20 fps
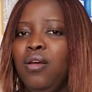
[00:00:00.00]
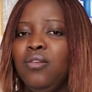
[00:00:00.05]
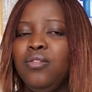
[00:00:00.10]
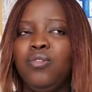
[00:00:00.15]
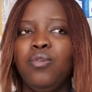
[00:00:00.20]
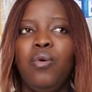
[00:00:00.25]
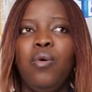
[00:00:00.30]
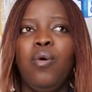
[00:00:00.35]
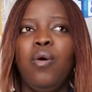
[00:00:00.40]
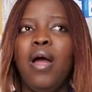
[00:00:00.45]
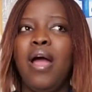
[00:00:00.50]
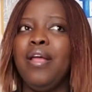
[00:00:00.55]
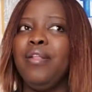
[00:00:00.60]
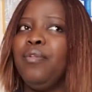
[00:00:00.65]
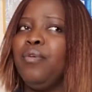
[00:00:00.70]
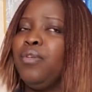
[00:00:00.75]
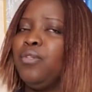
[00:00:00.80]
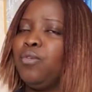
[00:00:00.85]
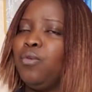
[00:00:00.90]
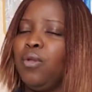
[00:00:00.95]
So I
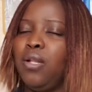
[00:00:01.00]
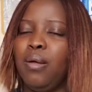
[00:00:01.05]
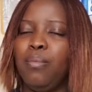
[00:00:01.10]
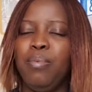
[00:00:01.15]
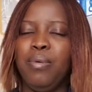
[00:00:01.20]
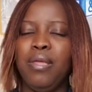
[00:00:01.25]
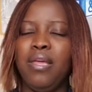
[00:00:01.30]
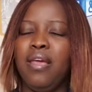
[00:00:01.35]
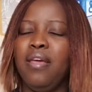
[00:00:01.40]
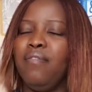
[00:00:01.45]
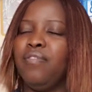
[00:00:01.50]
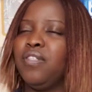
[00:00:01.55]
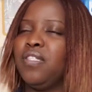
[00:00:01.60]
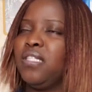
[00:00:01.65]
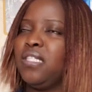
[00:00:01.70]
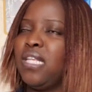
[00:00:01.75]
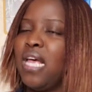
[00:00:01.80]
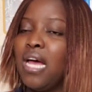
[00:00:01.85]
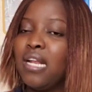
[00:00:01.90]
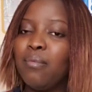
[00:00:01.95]
know it's going to be a
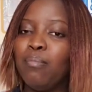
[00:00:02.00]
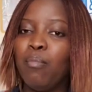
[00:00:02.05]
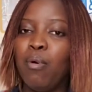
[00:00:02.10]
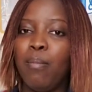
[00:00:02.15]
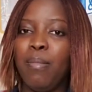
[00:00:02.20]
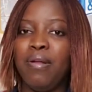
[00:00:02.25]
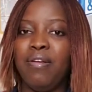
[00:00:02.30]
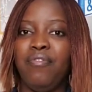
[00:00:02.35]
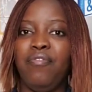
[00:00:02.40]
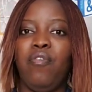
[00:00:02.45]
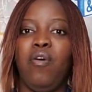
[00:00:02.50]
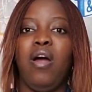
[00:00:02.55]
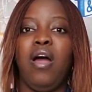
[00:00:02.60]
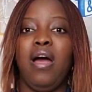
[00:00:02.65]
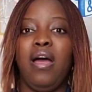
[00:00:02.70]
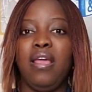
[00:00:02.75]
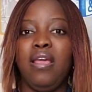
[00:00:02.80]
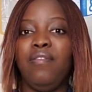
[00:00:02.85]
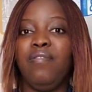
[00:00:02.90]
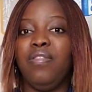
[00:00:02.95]
sad moment for
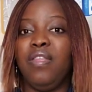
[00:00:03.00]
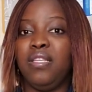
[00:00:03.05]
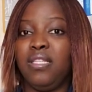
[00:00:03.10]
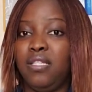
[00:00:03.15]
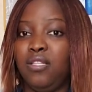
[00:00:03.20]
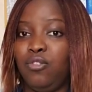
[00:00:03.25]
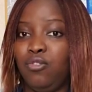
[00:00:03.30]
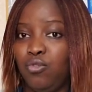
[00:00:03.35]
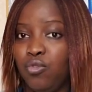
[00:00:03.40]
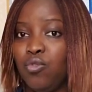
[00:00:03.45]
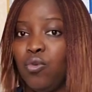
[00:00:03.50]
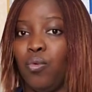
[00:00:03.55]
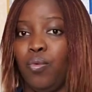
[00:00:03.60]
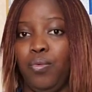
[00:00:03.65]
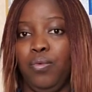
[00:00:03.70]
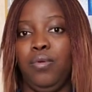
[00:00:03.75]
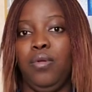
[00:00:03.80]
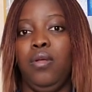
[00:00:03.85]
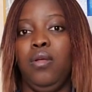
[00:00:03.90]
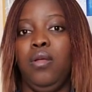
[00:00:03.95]
her if this is true.
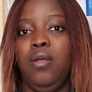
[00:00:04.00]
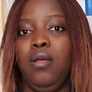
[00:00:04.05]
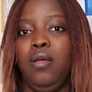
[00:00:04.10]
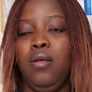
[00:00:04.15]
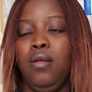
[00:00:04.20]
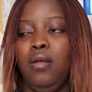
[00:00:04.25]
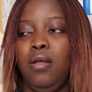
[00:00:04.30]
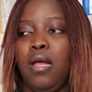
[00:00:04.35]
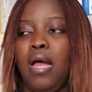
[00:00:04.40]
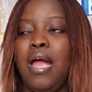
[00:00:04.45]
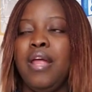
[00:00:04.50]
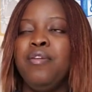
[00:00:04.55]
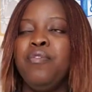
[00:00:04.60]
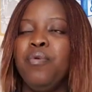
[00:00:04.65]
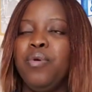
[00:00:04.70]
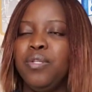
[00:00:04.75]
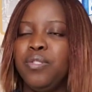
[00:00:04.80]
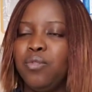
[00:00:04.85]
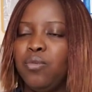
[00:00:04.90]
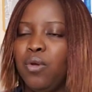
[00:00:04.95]
I
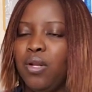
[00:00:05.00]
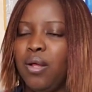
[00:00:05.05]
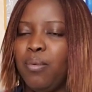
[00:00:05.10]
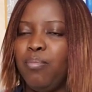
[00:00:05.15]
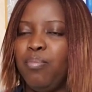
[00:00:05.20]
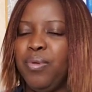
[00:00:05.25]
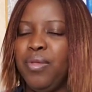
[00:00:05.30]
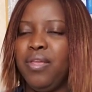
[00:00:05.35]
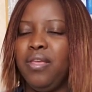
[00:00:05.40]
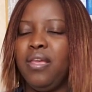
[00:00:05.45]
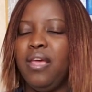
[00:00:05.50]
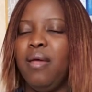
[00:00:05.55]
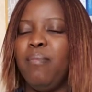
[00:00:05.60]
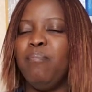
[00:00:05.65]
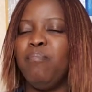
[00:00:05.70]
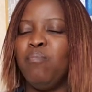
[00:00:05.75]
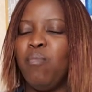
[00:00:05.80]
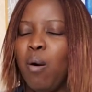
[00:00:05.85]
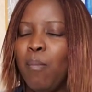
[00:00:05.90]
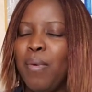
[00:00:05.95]
know it's going to be a
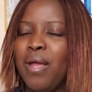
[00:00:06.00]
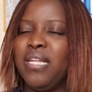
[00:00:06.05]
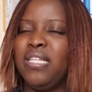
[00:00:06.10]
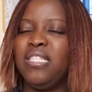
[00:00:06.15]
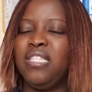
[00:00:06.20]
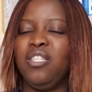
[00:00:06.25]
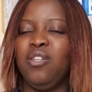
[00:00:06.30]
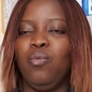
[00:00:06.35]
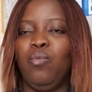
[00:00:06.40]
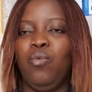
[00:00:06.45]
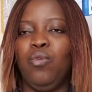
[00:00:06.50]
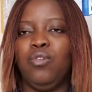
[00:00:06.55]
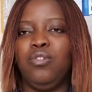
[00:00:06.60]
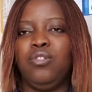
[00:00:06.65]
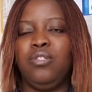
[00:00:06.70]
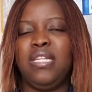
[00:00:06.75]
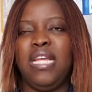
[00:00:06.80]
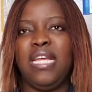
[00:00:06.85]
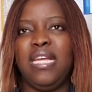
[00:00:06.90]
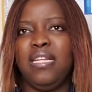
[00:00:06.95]
moment she
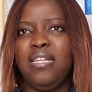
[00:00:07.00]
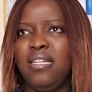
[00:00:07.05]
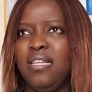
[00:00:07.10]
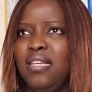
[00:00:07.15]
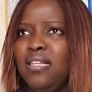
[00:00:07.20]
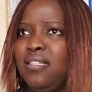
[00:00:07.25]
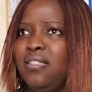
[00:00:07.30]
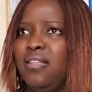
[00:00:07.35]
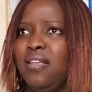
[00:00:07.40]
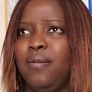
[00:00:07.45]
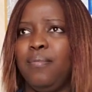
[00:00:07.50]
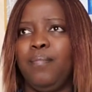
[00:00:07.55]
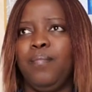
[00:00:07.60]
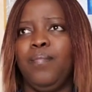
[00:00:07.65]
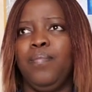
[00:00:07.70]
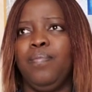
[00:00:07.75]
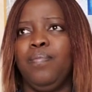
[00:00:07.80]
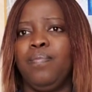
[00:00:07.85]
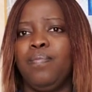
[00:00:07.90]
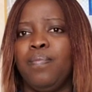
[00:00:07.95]
won't take it easy.
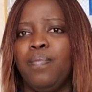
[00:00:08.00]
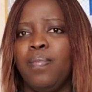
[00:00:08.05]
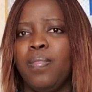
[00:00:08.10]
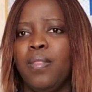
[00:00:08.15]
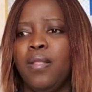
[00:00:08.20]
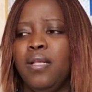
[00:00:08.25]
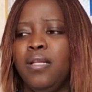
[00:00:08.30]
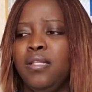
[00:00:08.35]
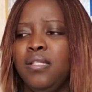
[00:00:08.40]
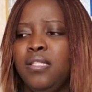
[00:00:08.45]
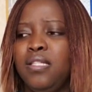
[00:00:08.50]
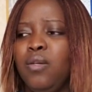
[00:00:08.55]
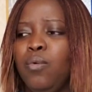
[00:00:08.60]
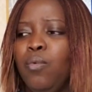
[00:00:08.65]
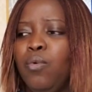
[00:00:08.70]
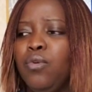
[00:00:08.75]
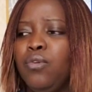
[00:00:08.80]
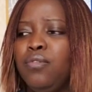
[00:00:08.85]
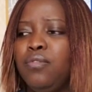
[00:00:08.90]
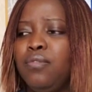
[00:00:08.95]
She
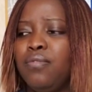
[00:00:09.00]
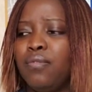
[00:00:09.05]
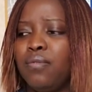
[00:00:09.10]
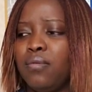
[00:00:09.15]
won't